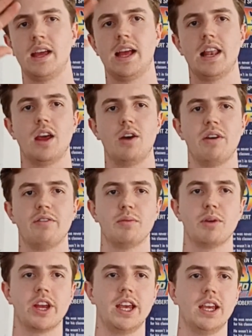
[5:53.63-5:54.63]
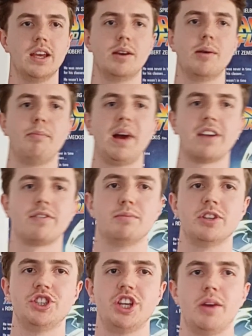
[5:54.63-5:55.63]
Hello everybody, back from
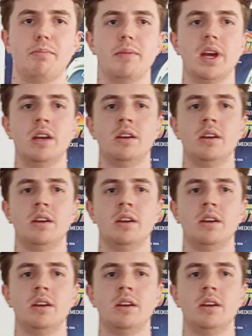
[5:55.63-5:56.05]
the gym.